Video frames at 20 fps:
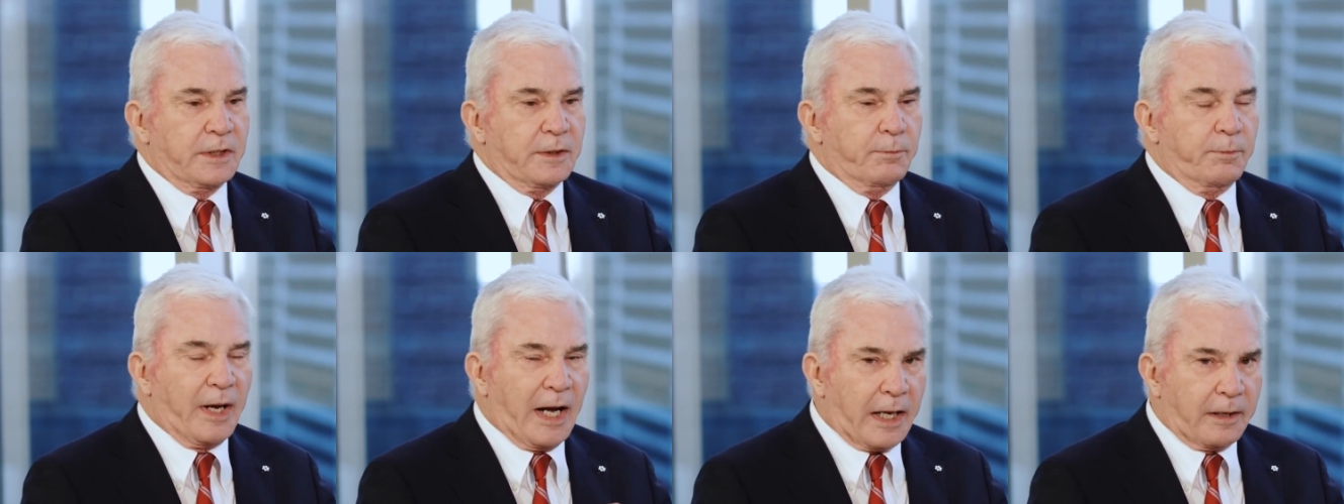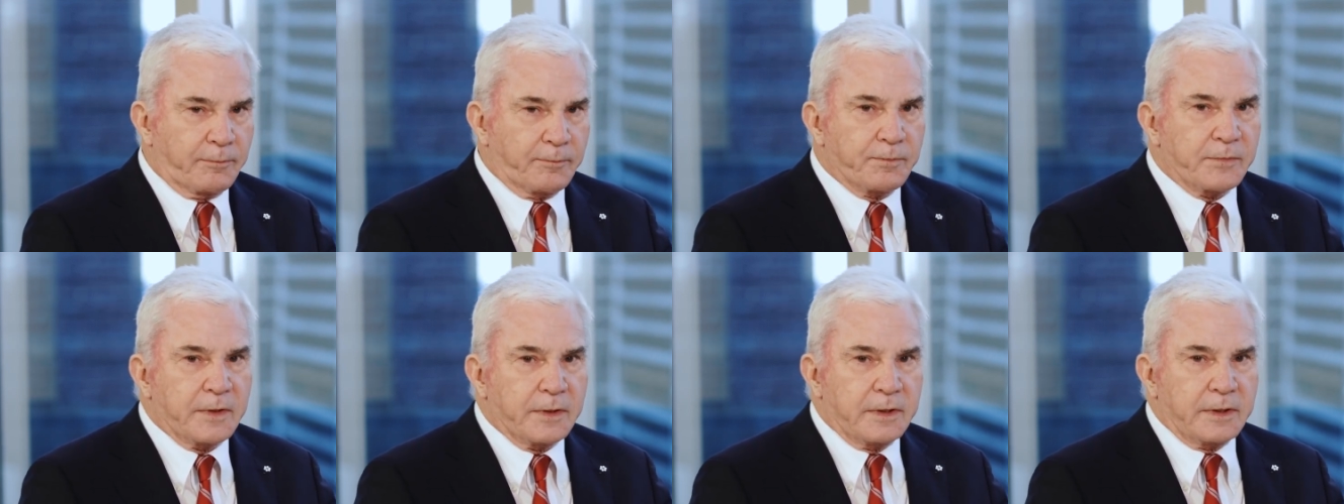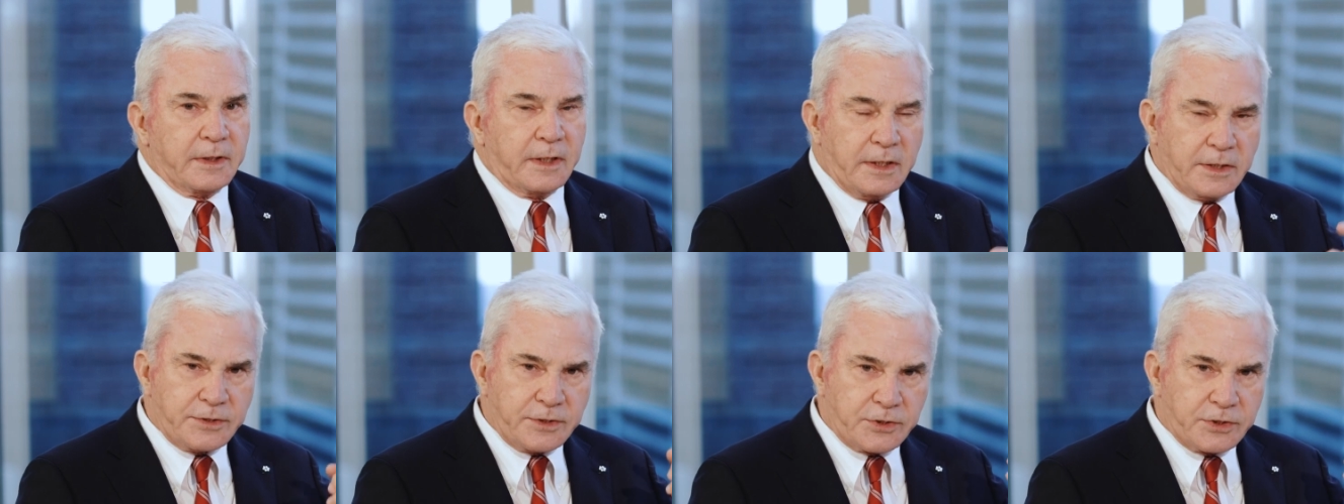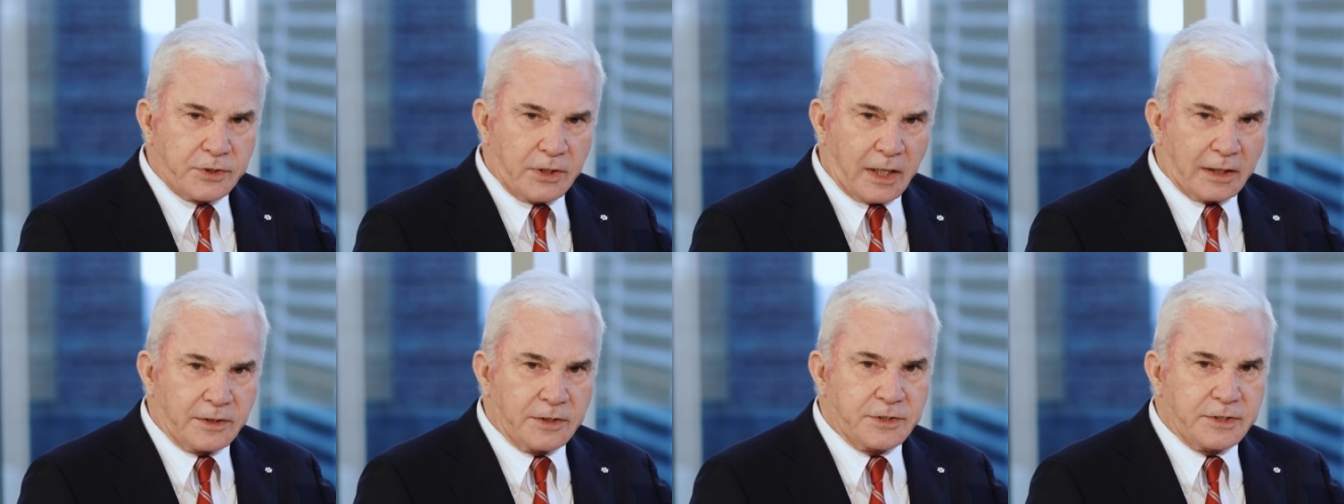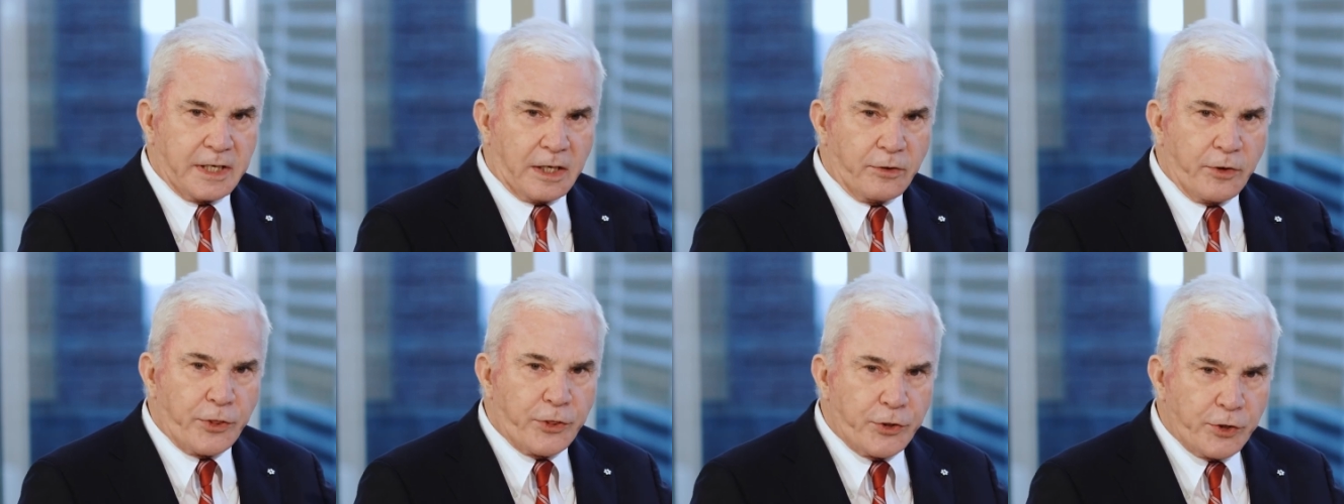But here's a stock that's
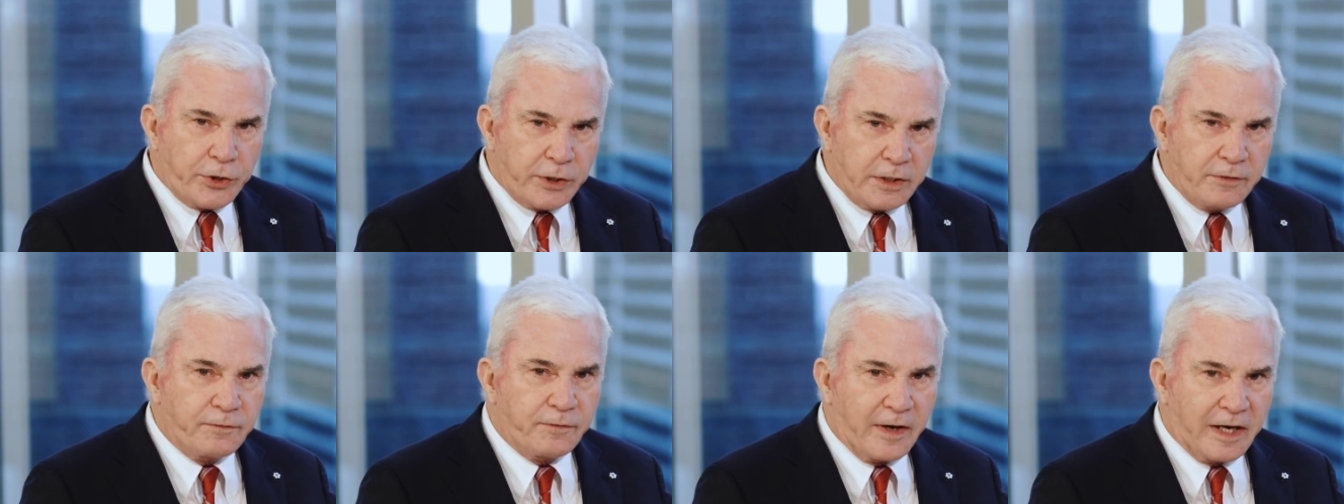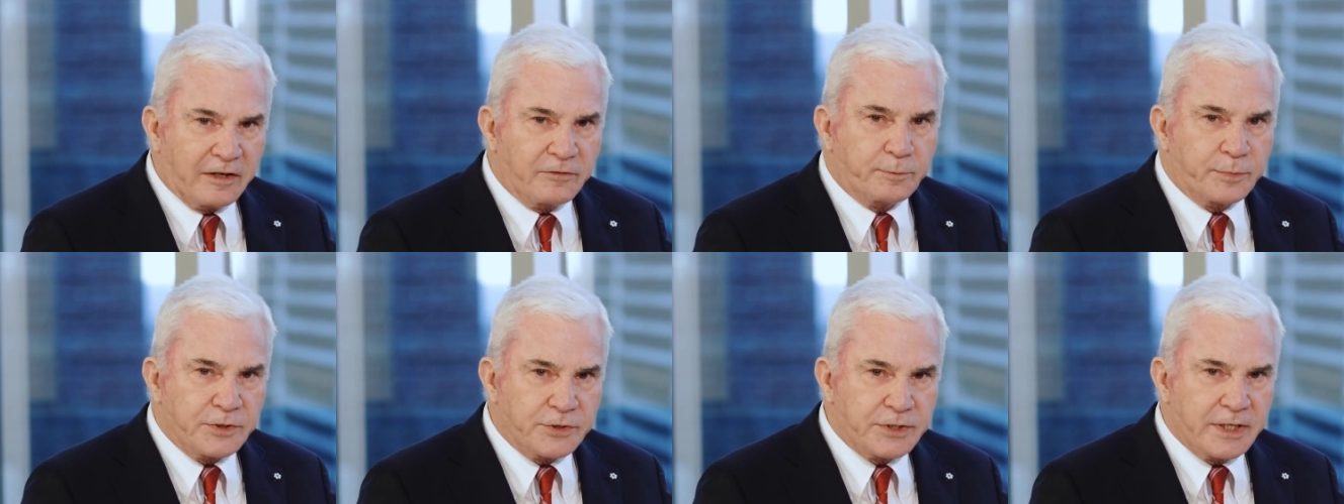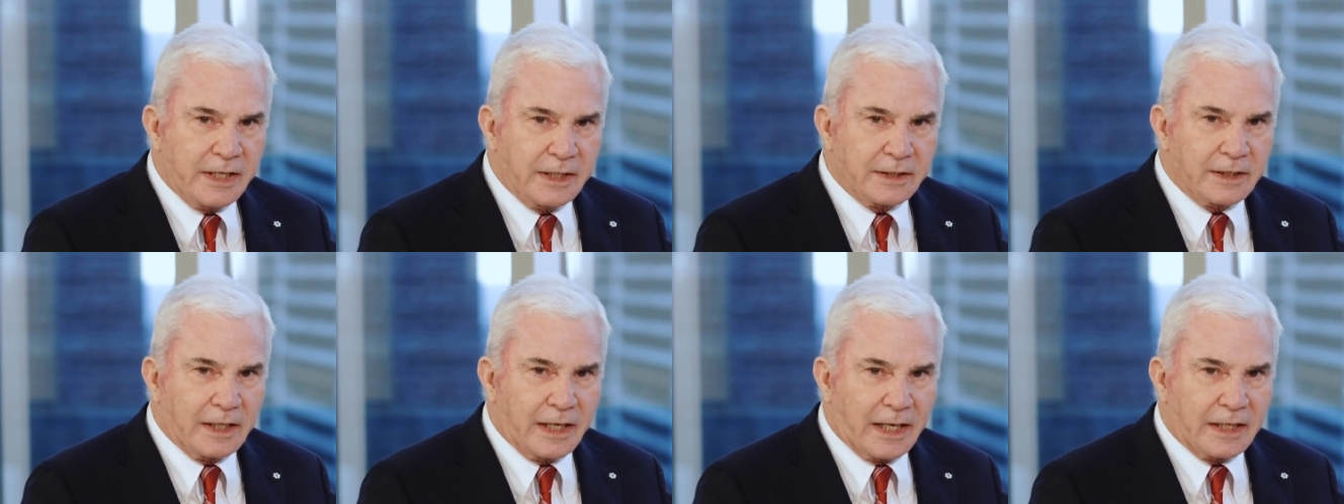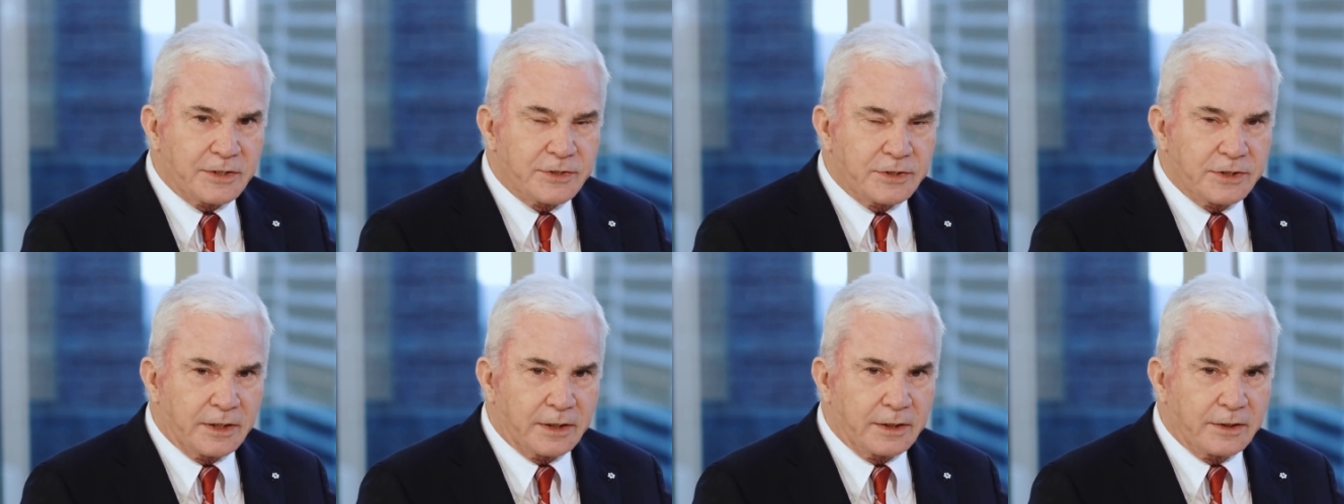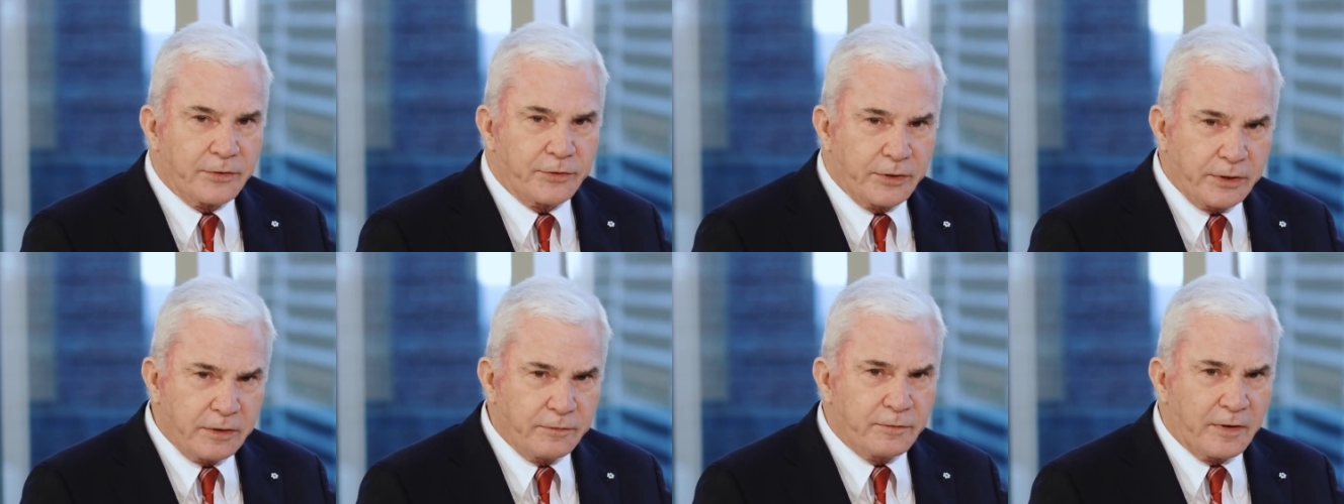down 35% last year,
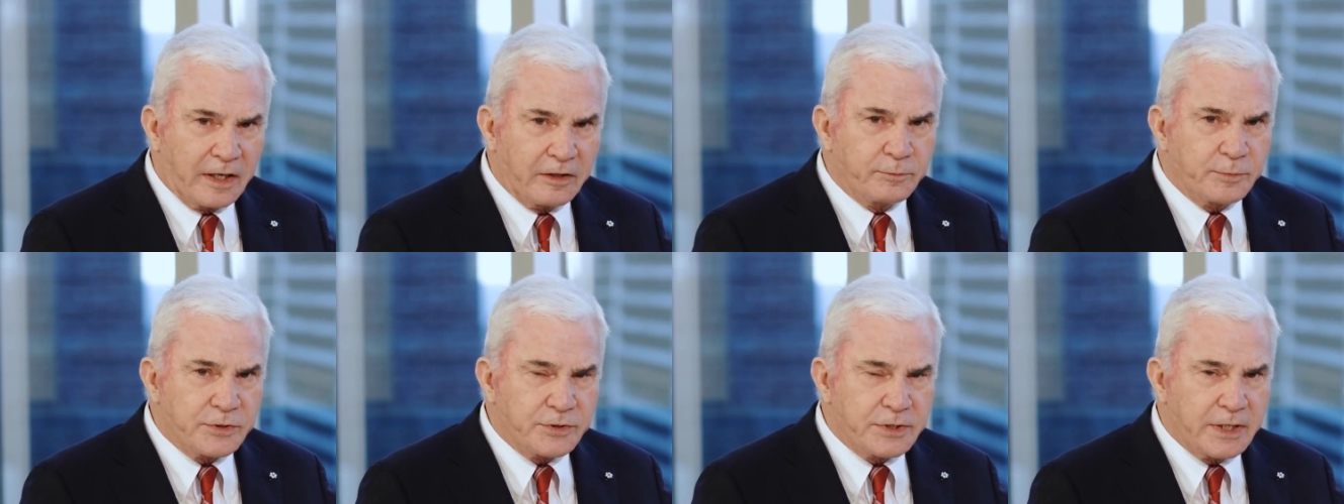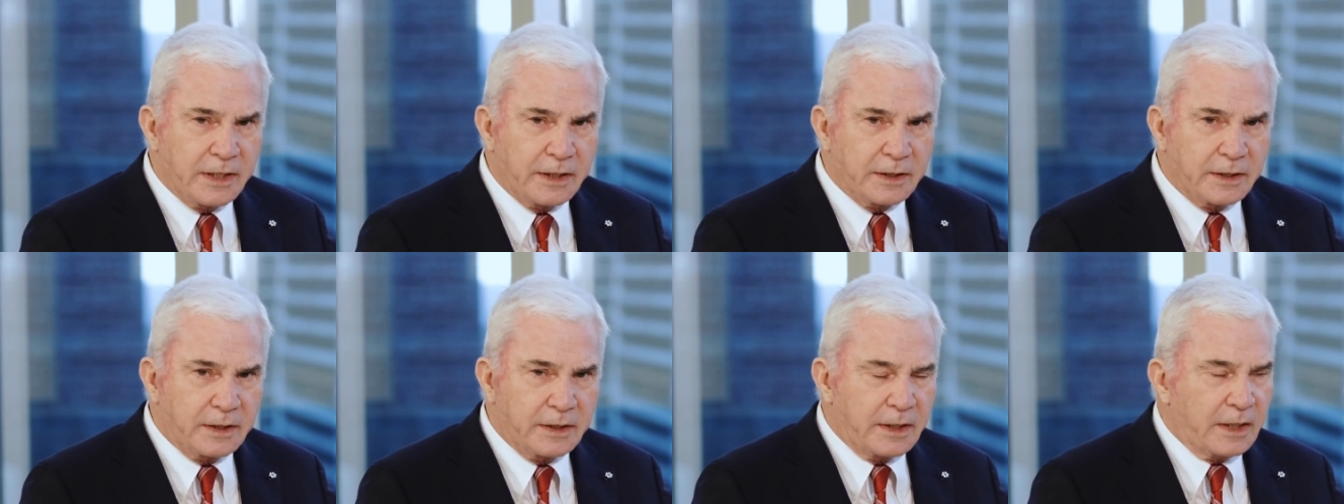35%.